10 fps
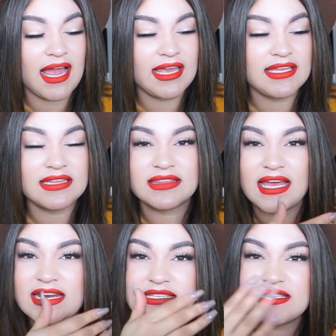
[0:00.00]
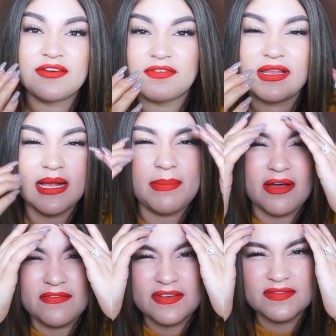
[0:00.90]
I let it sit for like
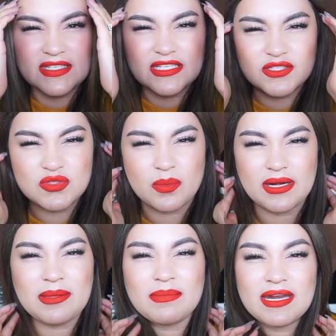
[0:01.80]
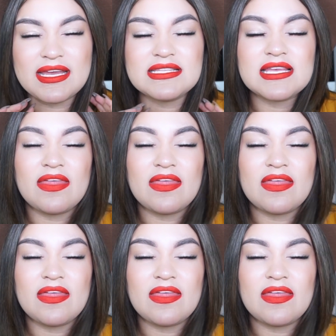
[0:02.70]
about 15 to 20 minutes,